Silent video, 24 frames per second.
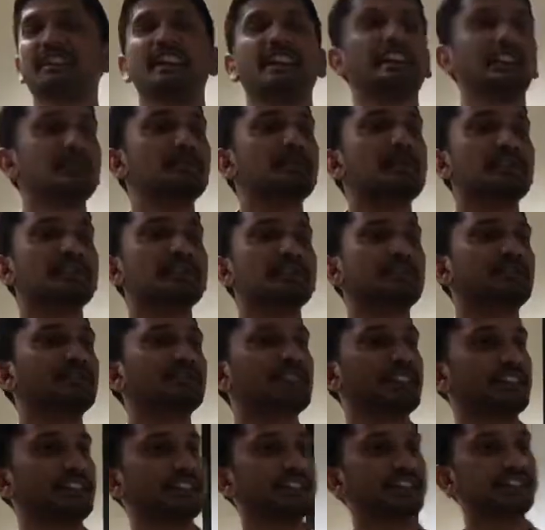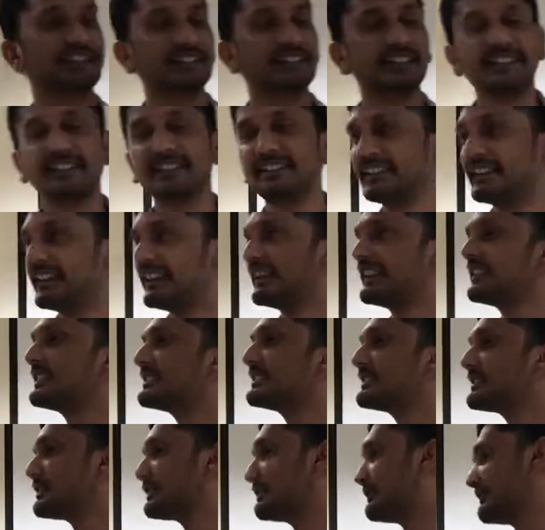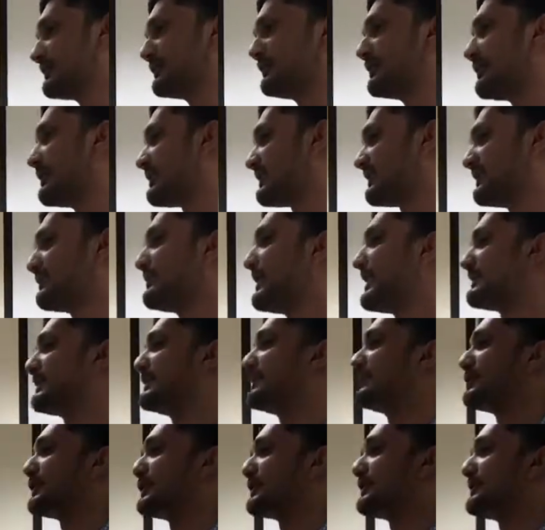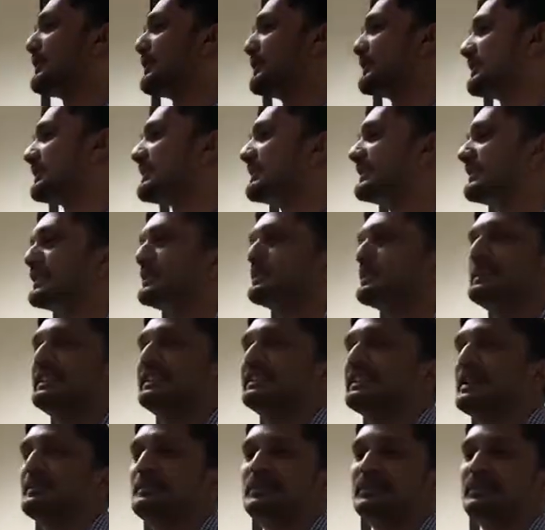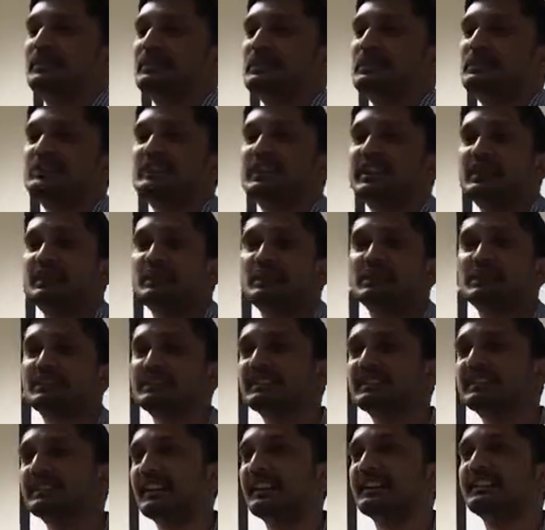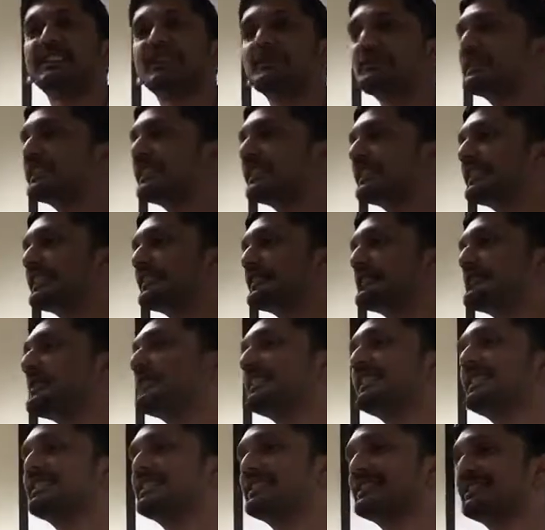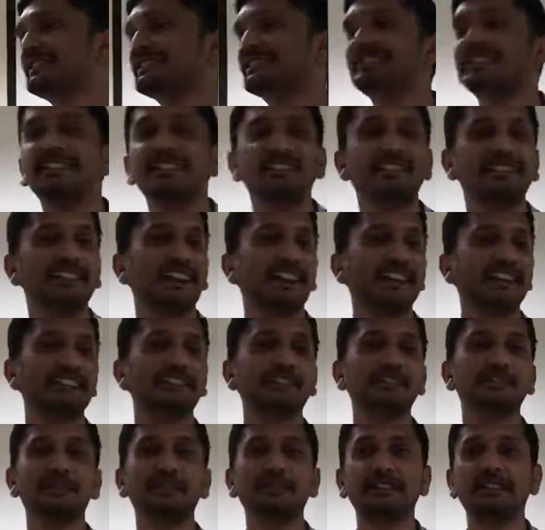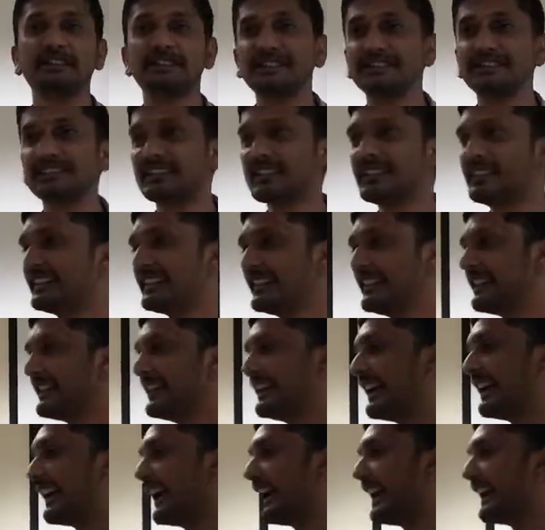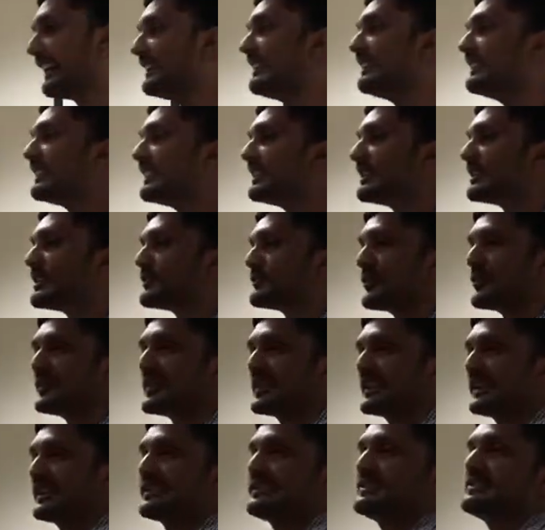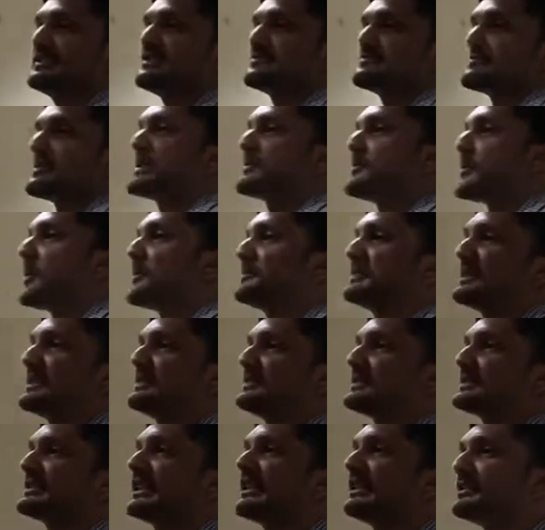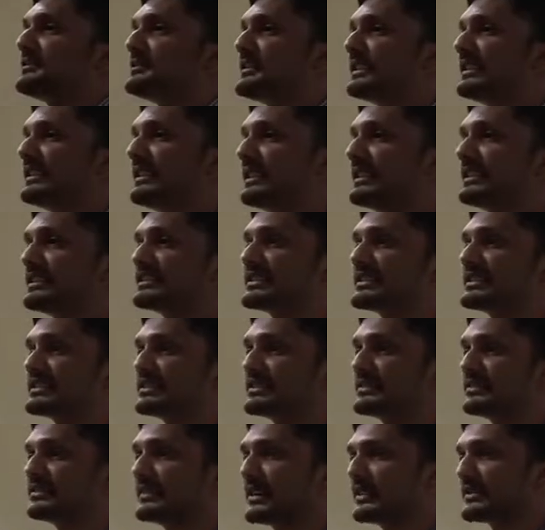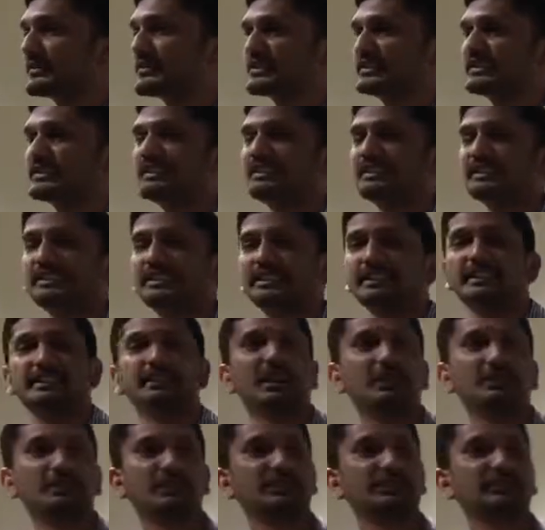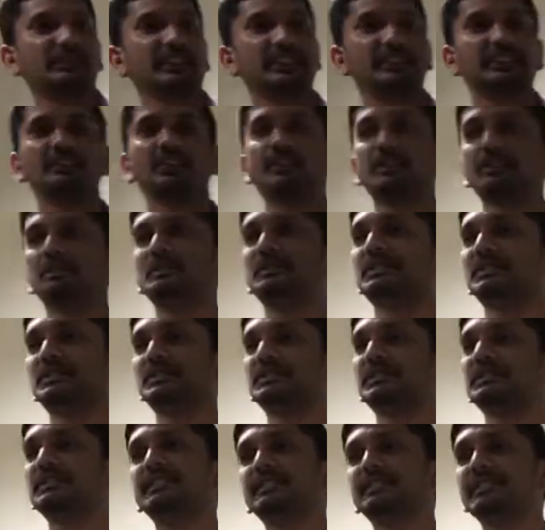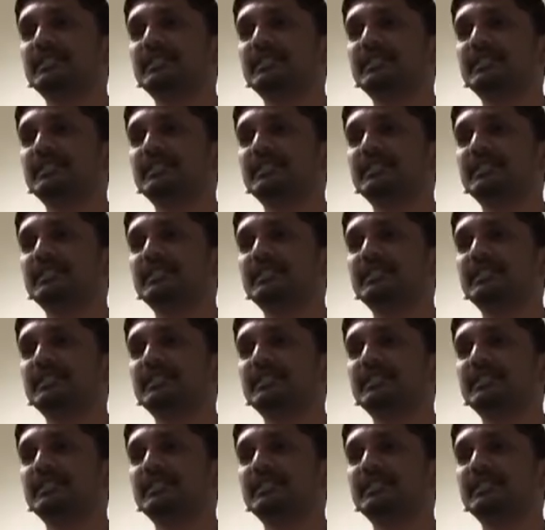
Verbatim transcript: I had a bunch of friends. Uh, it wasn't much into sports, just played a couple of few games, underarm cricket with my cousin at his place. And from what I, my mom keeps telling me is when I was a little kid, I was a very naughty person.